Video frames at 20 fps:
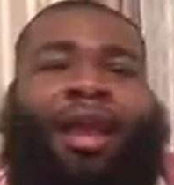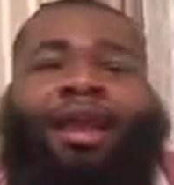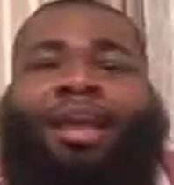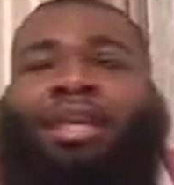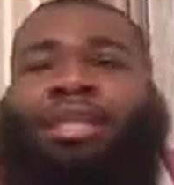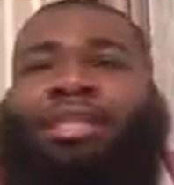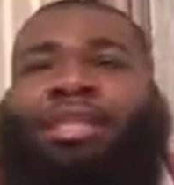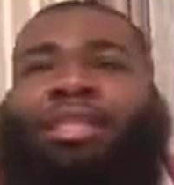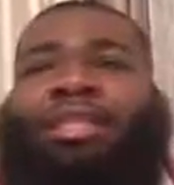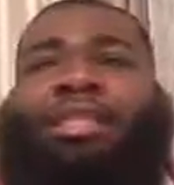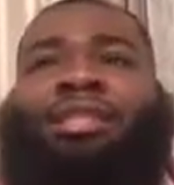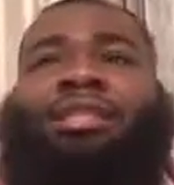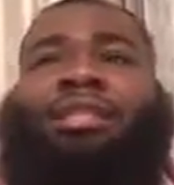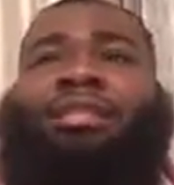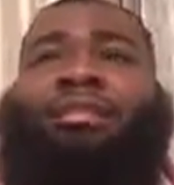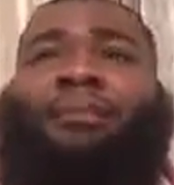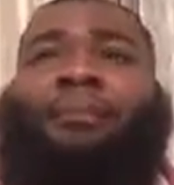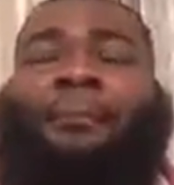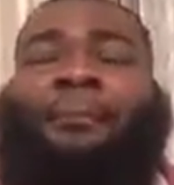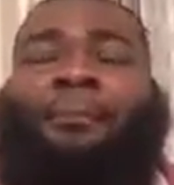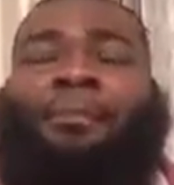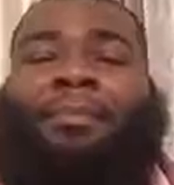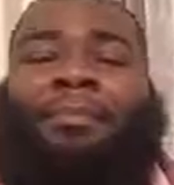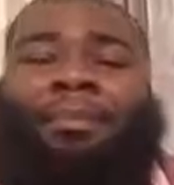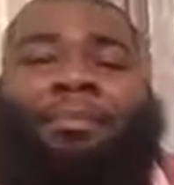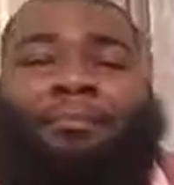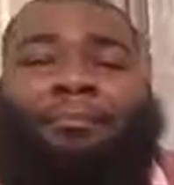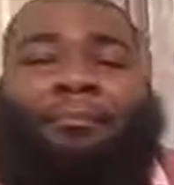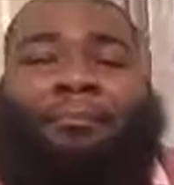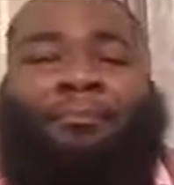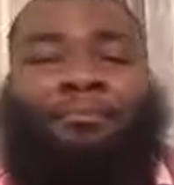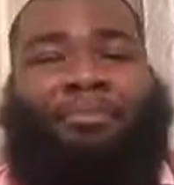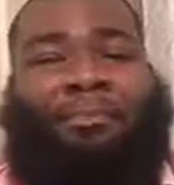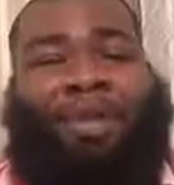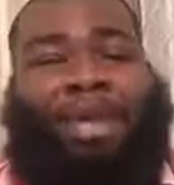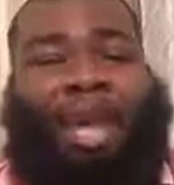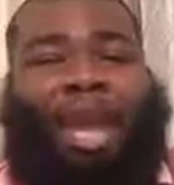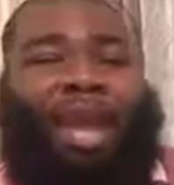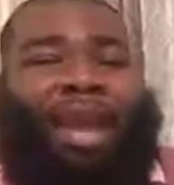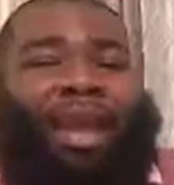it's just
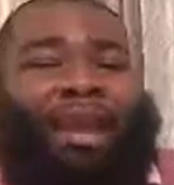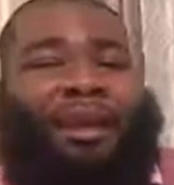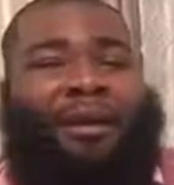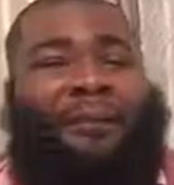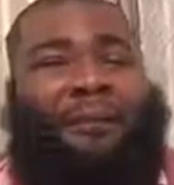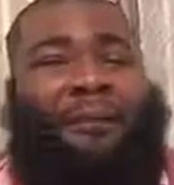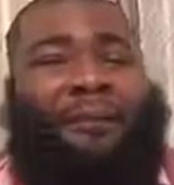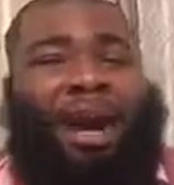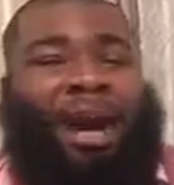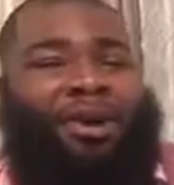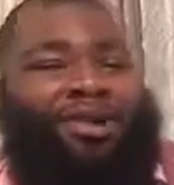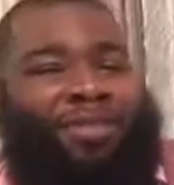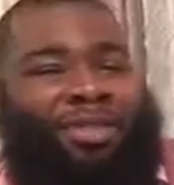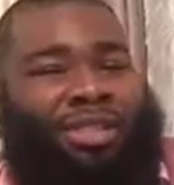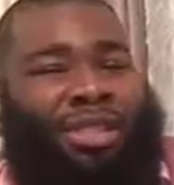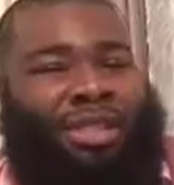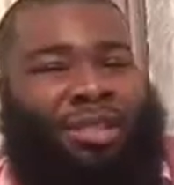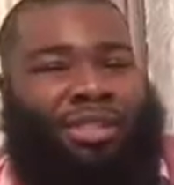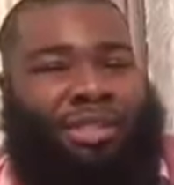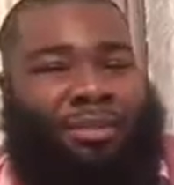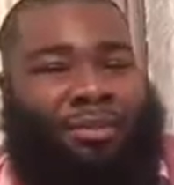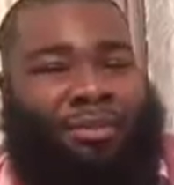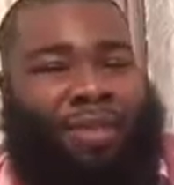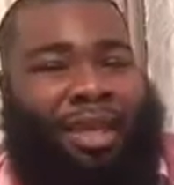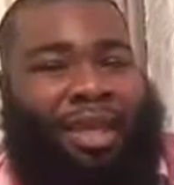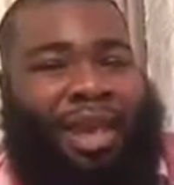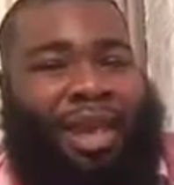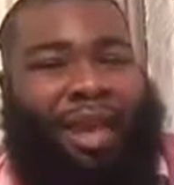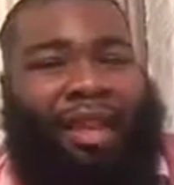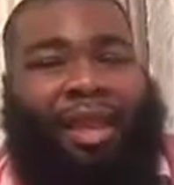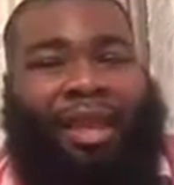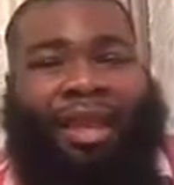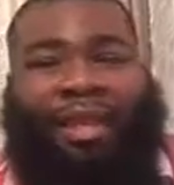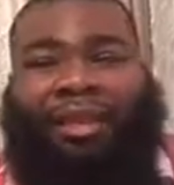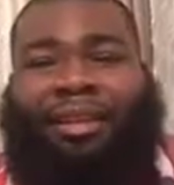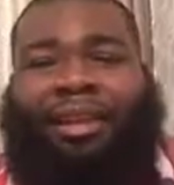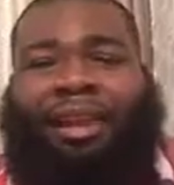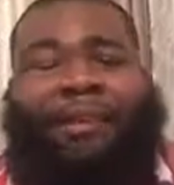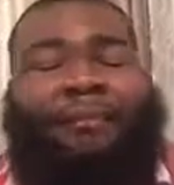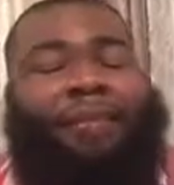cat and mousey to me. Like,
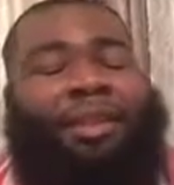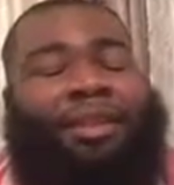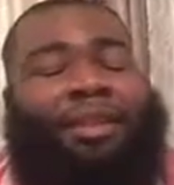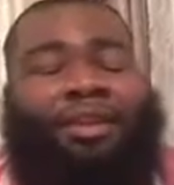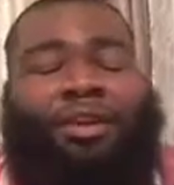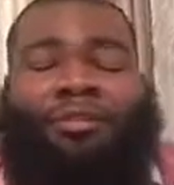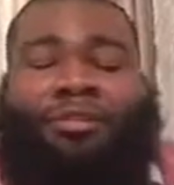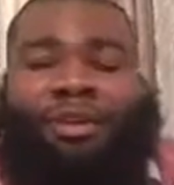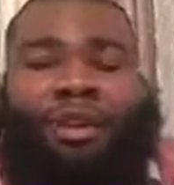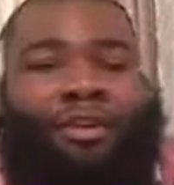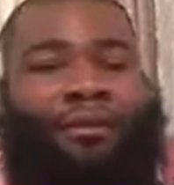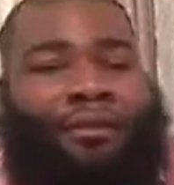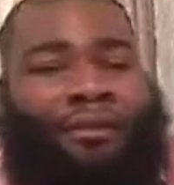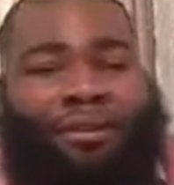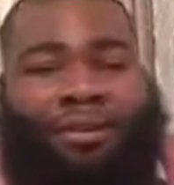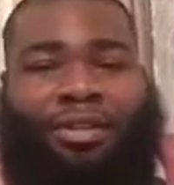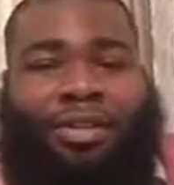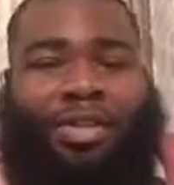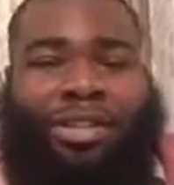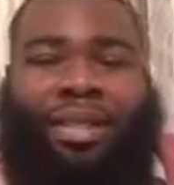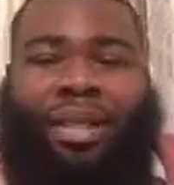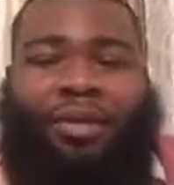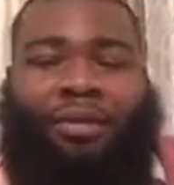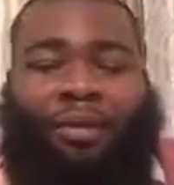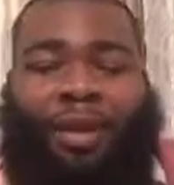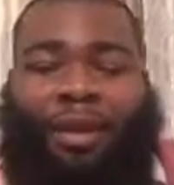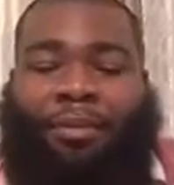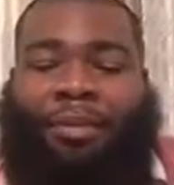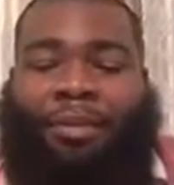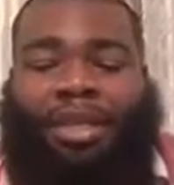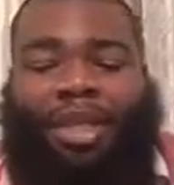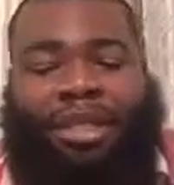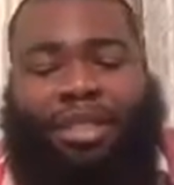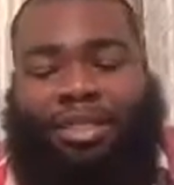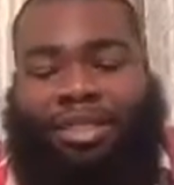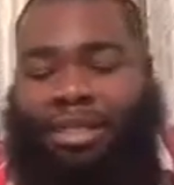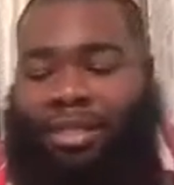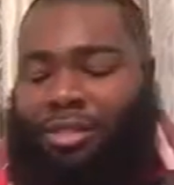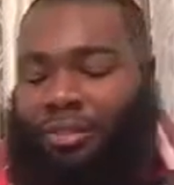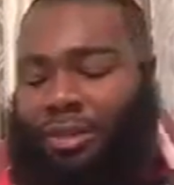let me know if y'all feel the same way, but
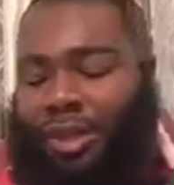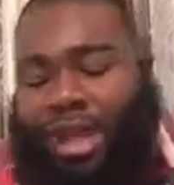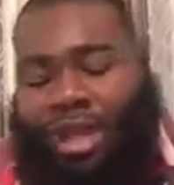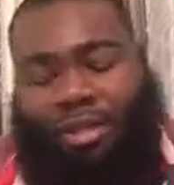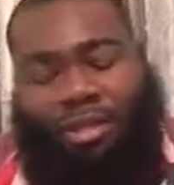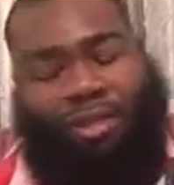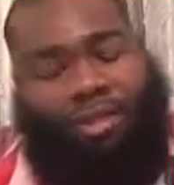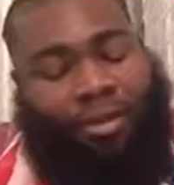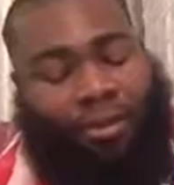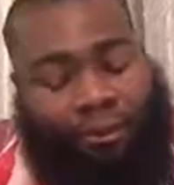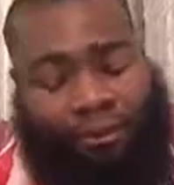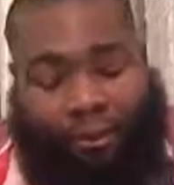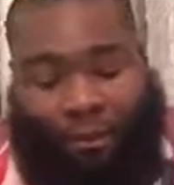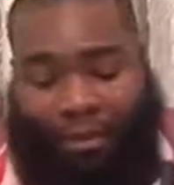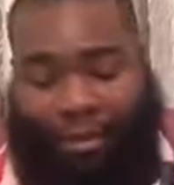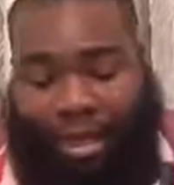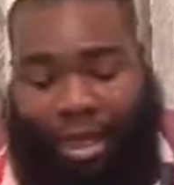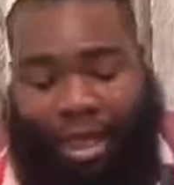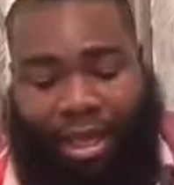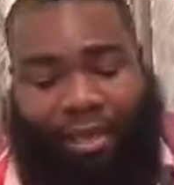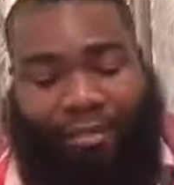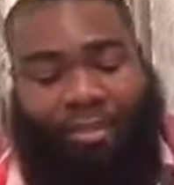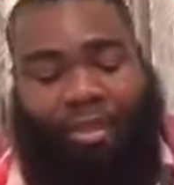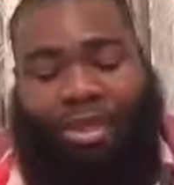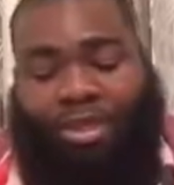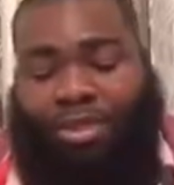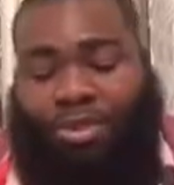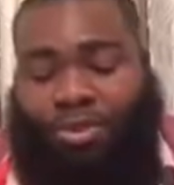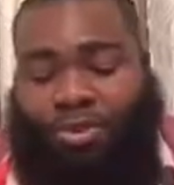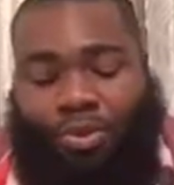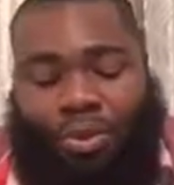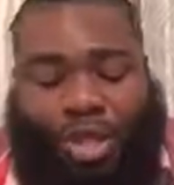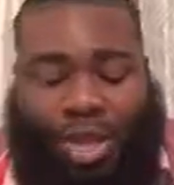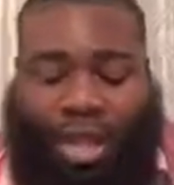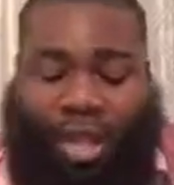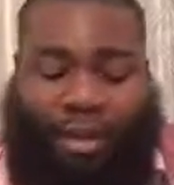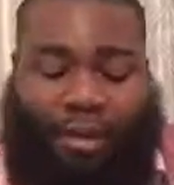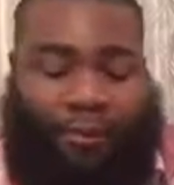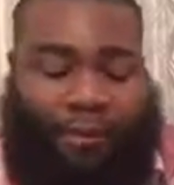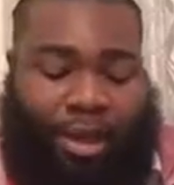that's just what I took from that. It was just too
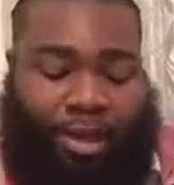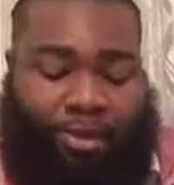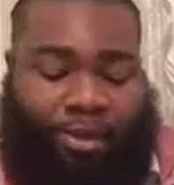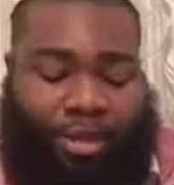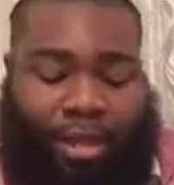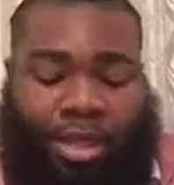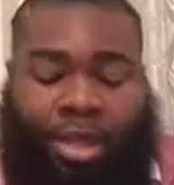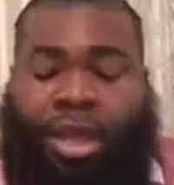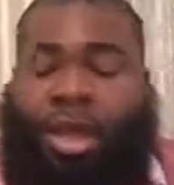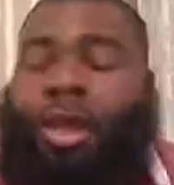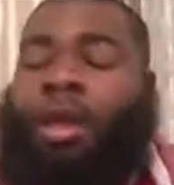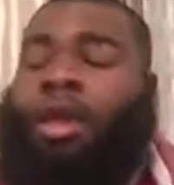cat and mousey.